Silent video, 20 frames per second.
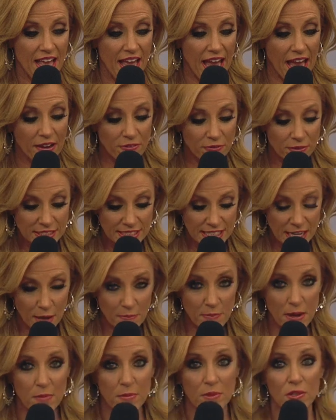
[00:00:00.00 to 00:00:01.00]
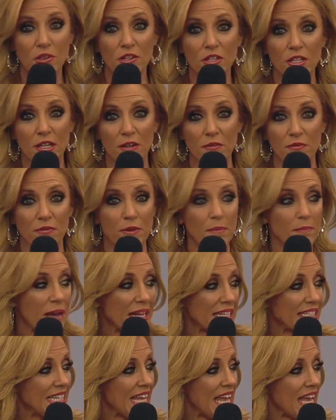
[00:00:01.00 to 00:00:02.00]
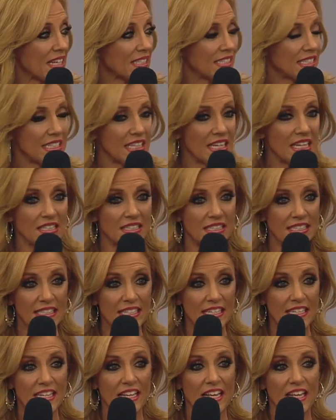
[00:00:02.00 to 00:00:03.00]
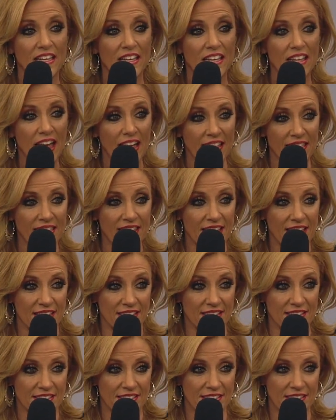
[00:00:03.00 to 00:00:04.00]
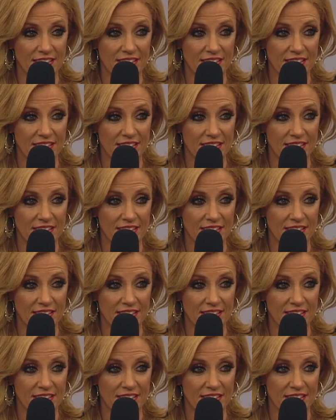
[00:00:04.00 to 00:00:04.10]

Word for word: Every time I would look up from my desk and see nothing.